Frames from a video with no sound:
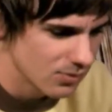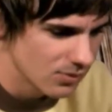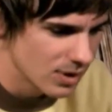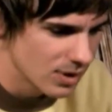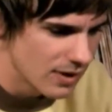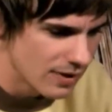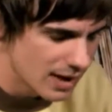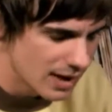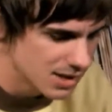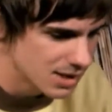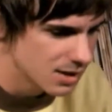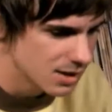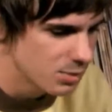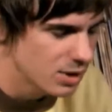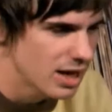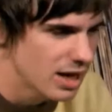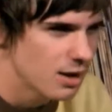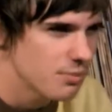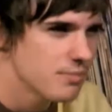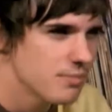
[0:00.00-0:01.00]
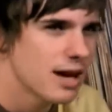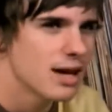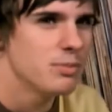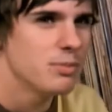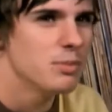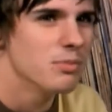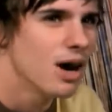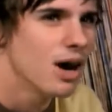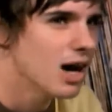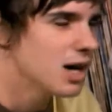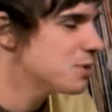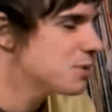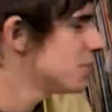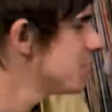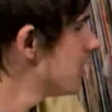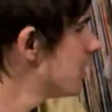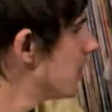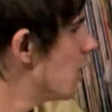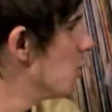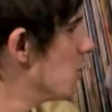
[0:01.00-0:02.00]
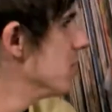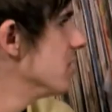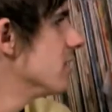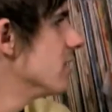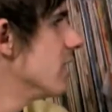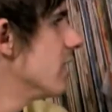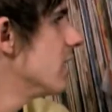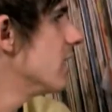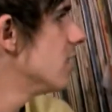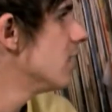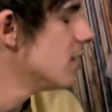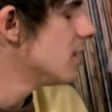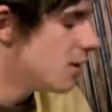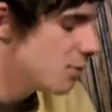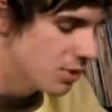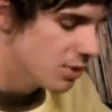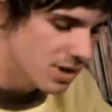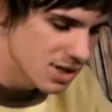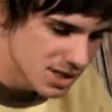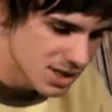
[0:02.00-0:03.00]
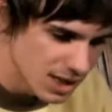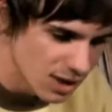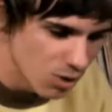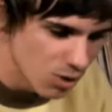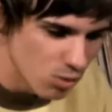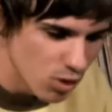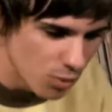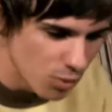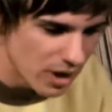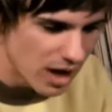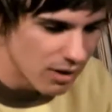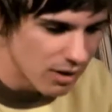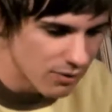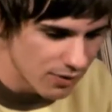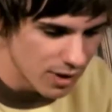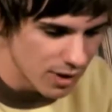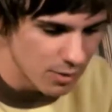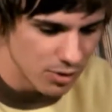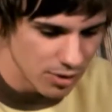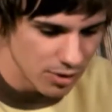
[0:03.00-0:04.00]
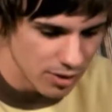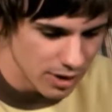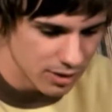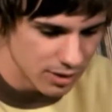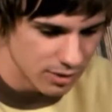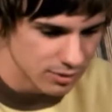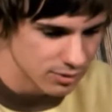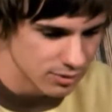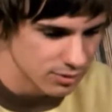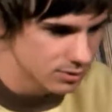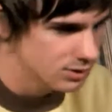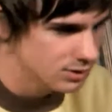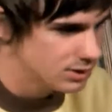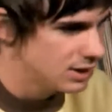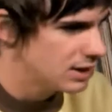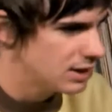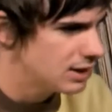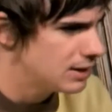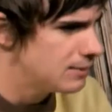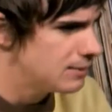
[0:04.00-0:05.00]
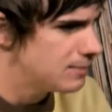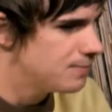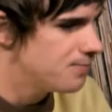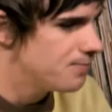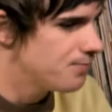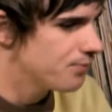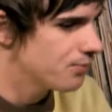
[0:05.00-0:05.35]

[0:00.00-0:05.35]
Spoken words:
And that's going to be out maybe March, but don't hold me to that. But the single will be out February, and